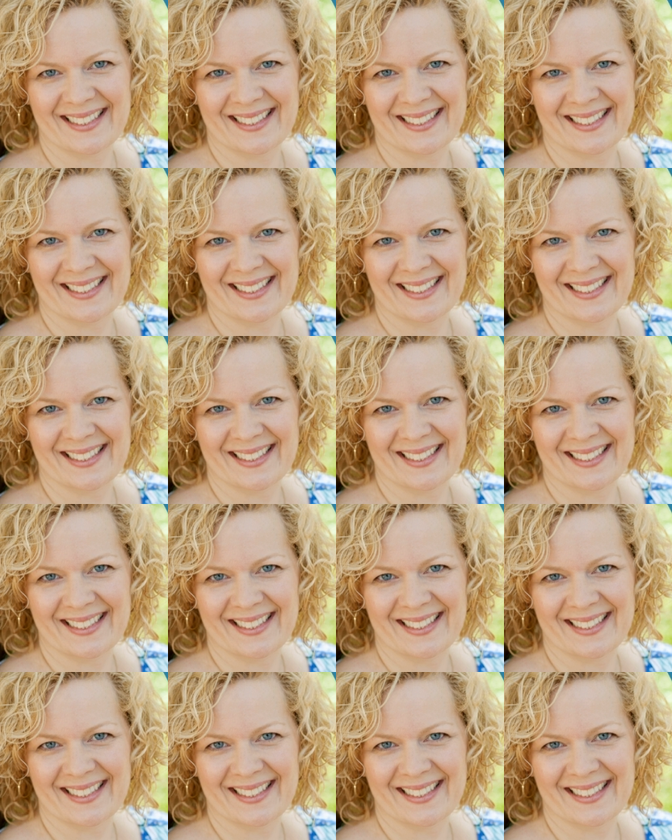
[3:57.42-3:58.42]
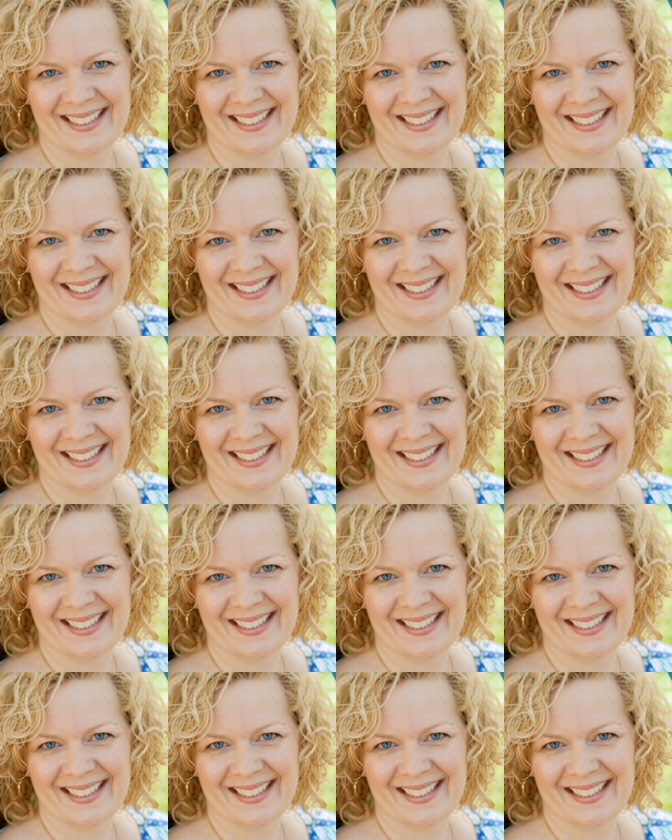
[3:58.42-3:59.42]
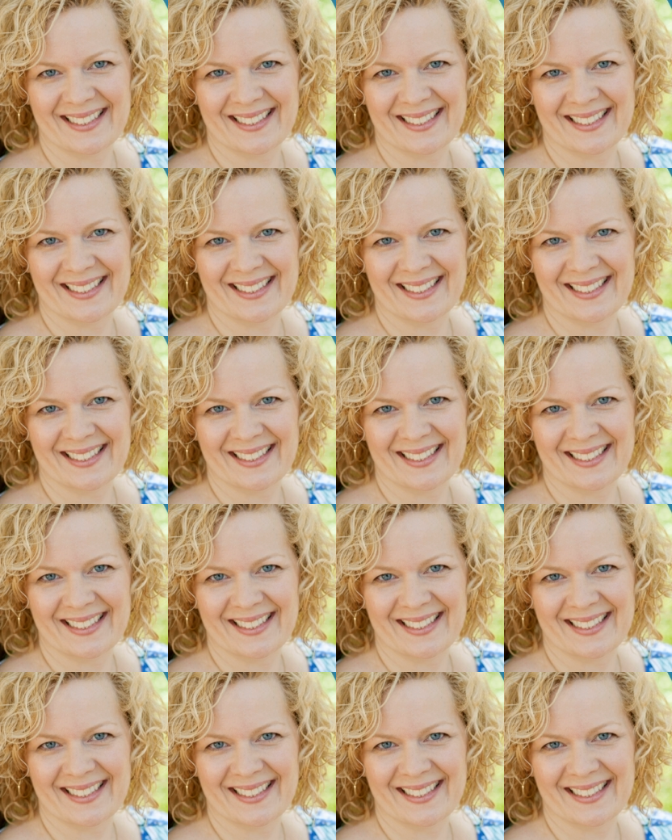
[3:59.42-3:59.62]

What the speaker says: The face doesn't move, so there is nothing to read.